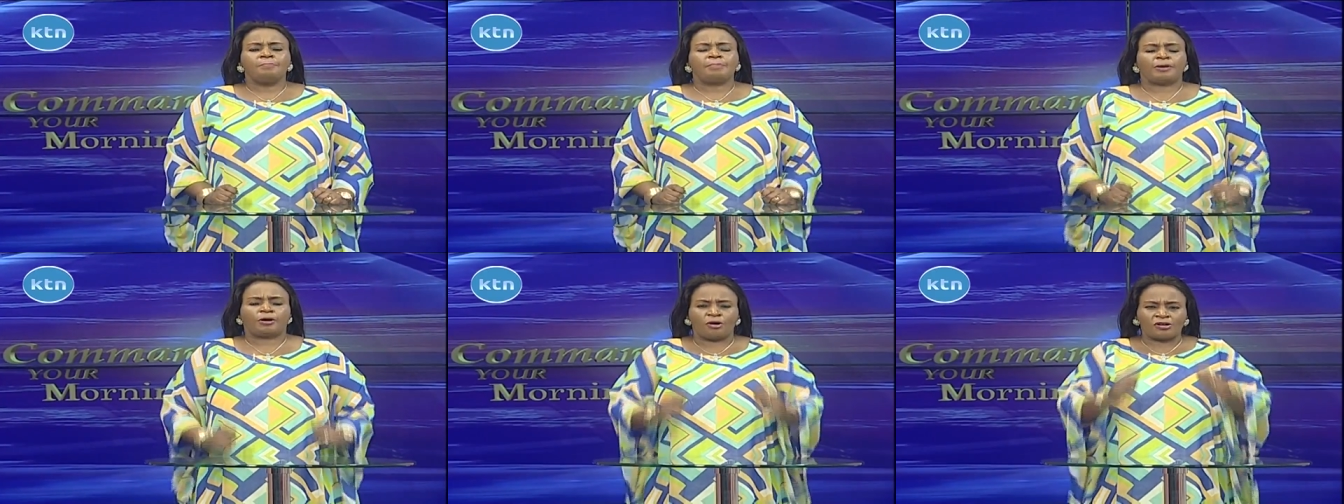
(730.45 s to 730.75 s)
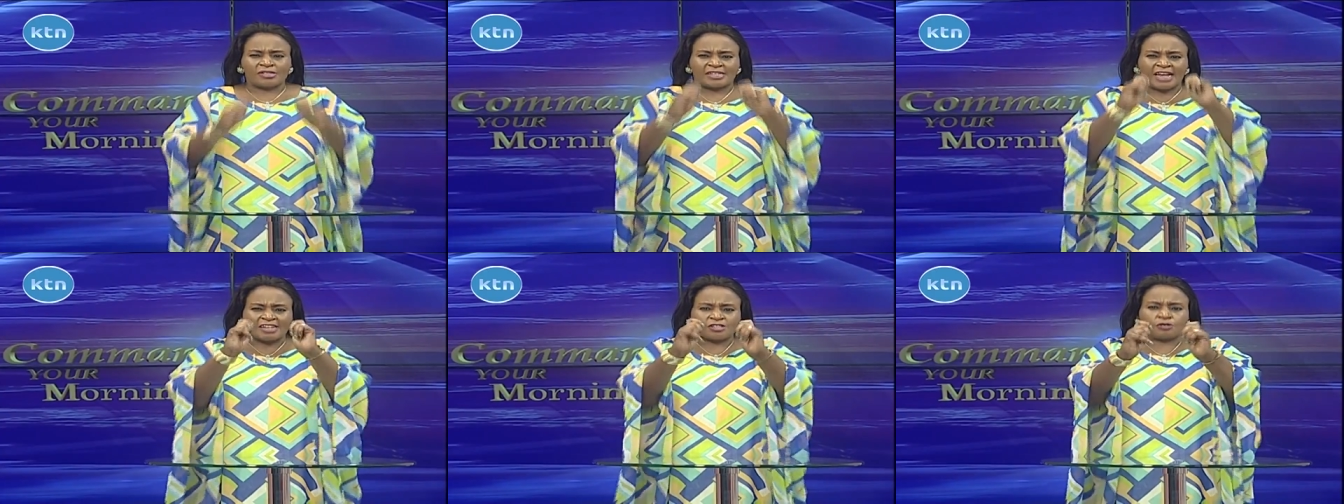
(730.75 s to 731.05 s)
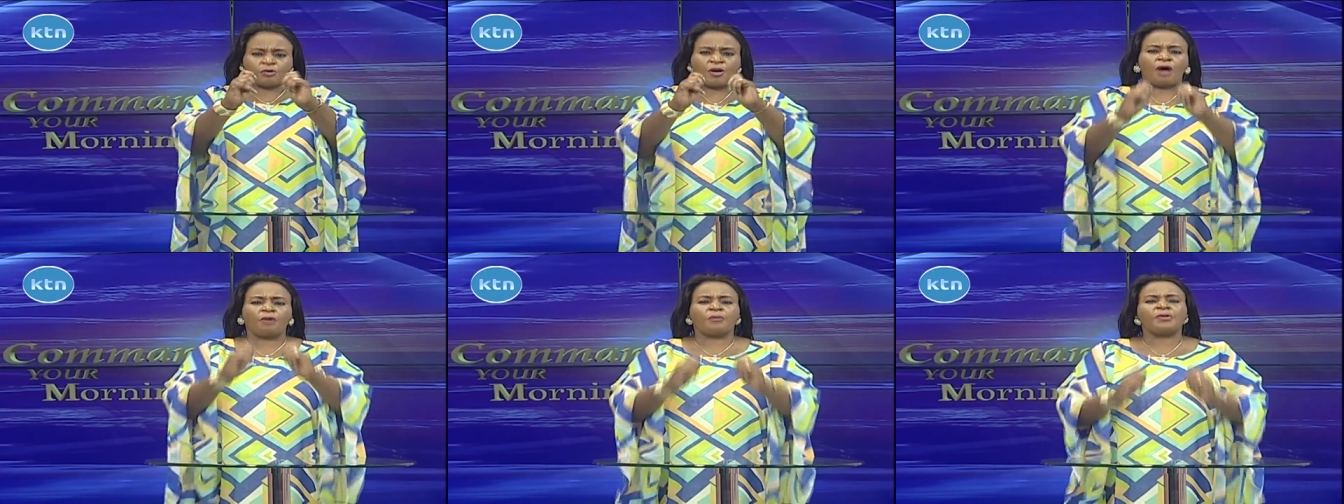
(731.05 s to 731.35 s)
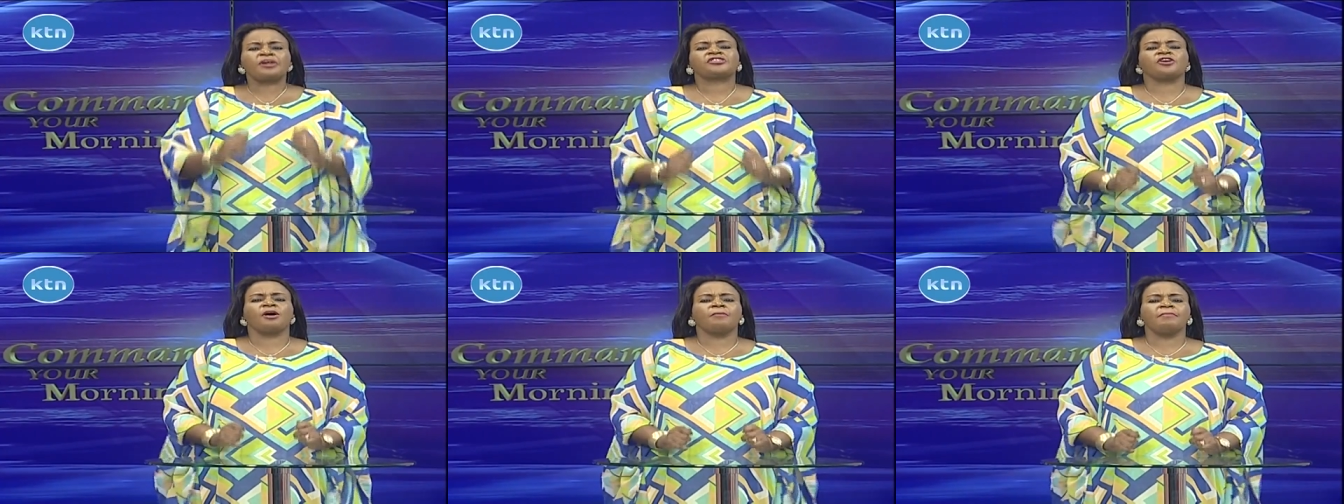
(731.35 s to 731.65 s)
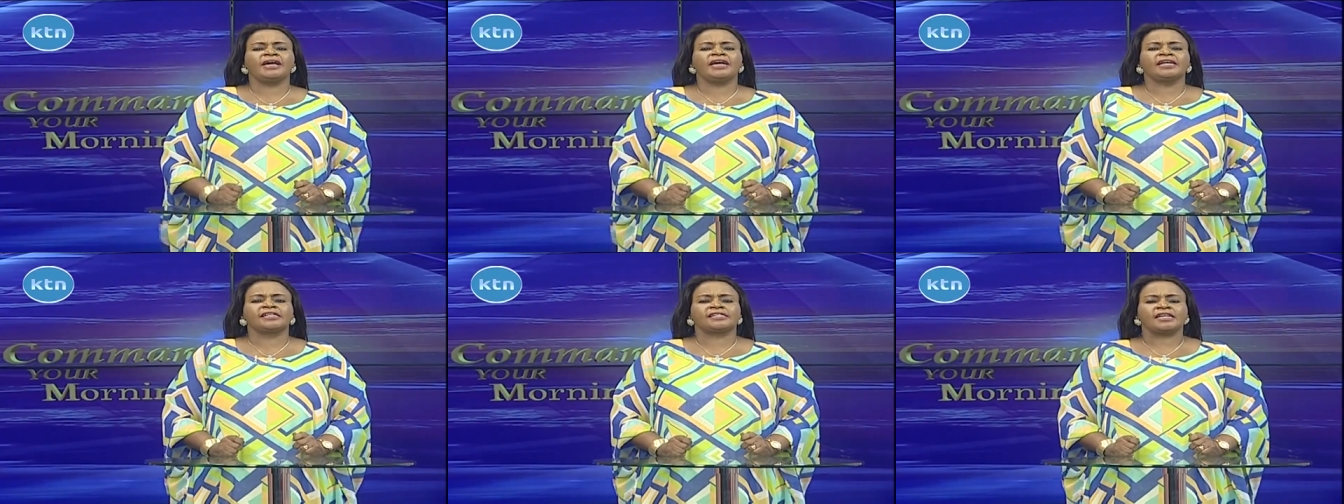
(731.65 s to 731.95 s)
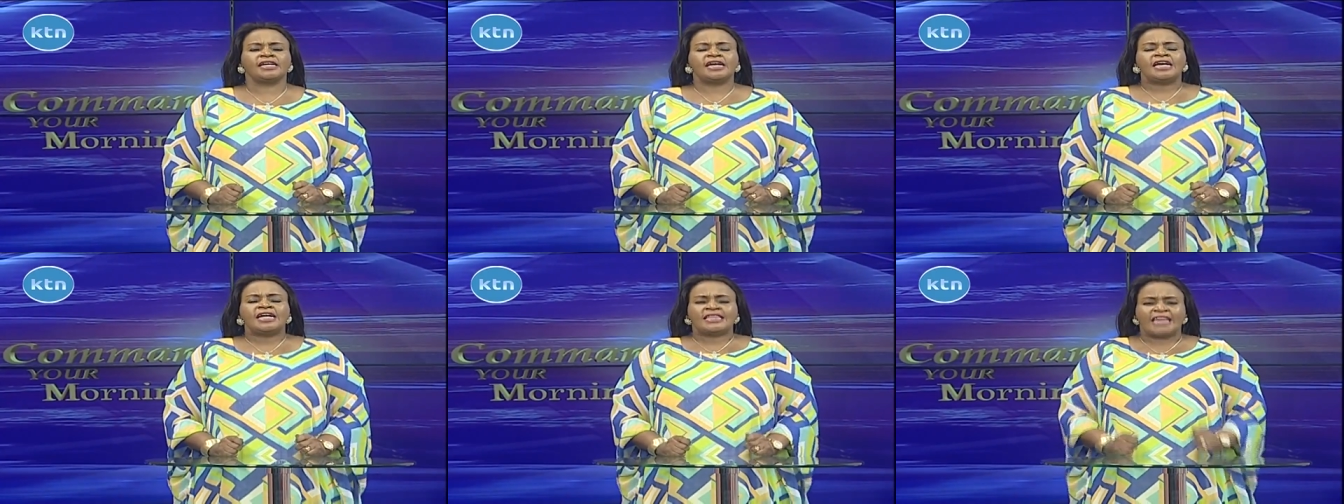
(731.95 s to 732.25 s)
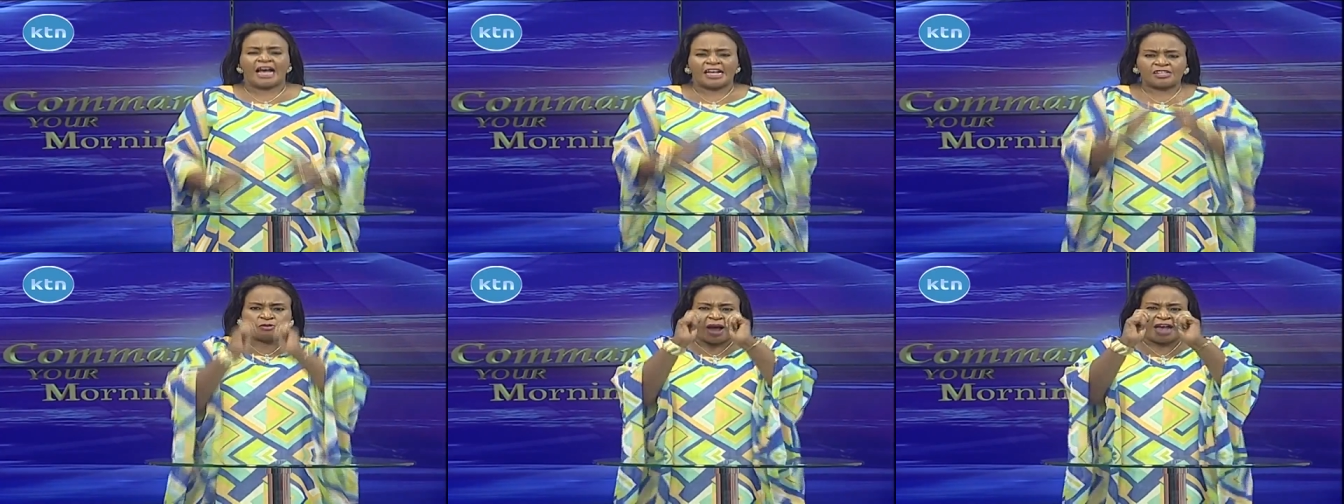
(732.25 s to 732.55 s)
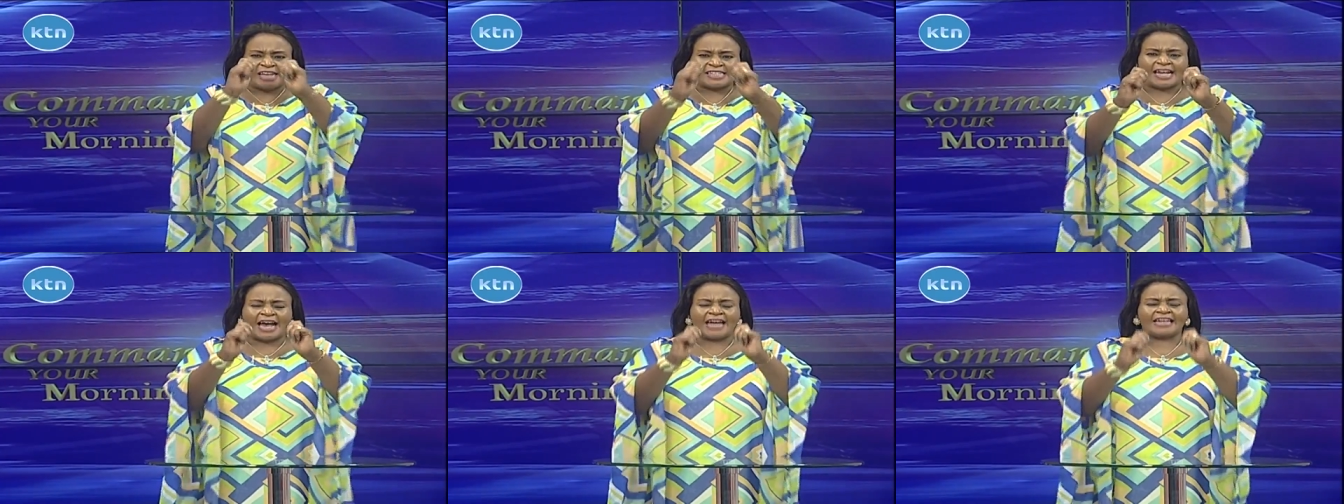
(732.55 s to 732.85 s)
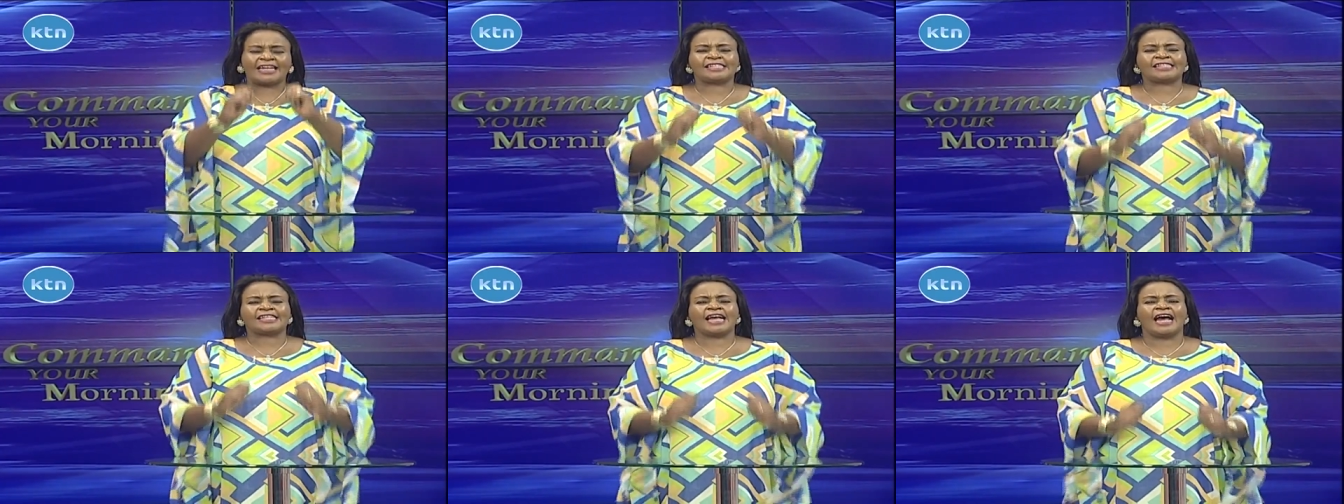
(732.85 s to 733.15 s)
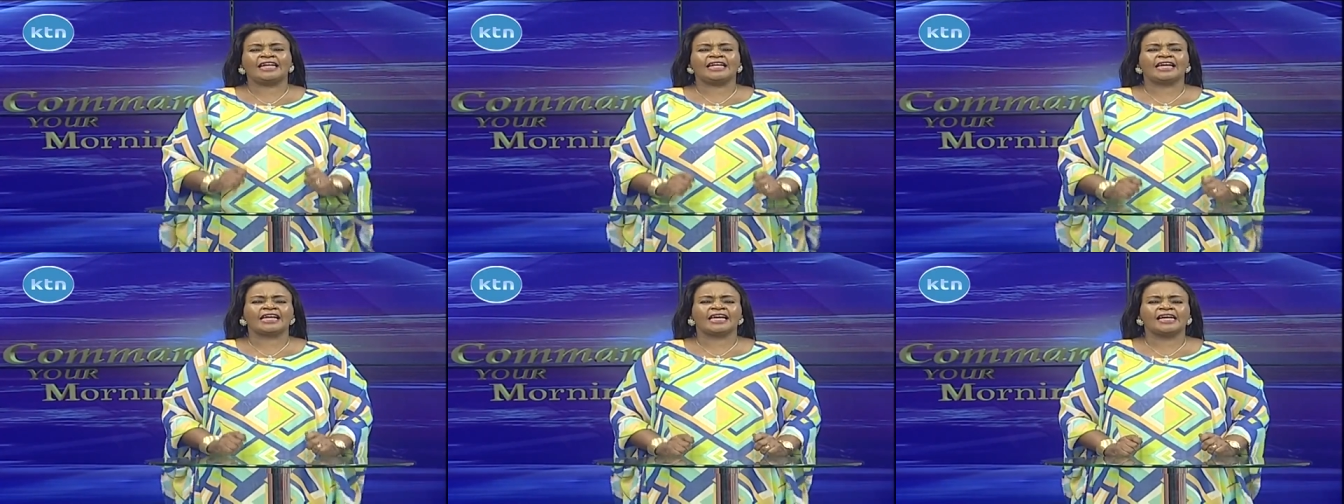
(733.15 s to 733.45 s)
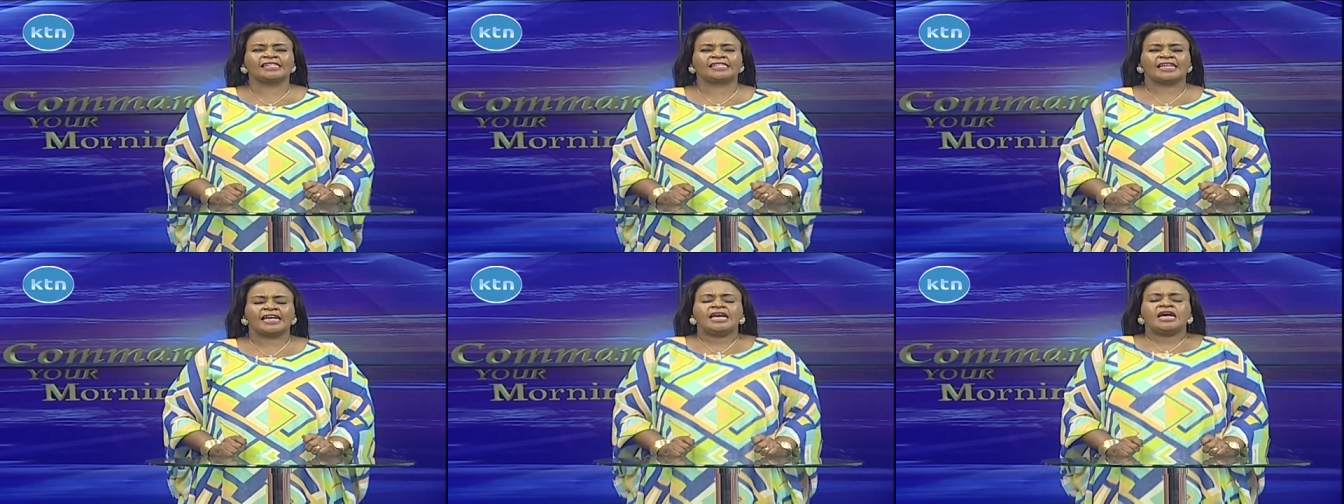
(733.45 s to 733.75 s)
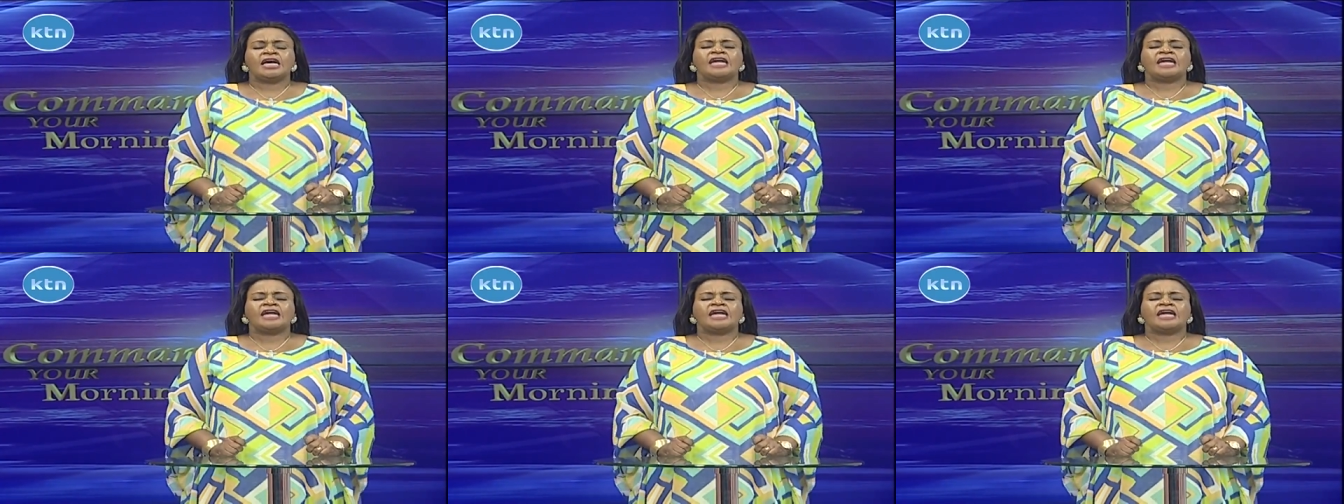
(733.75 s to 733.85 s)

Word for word: because that's where wisdom is. That's where his understanding is.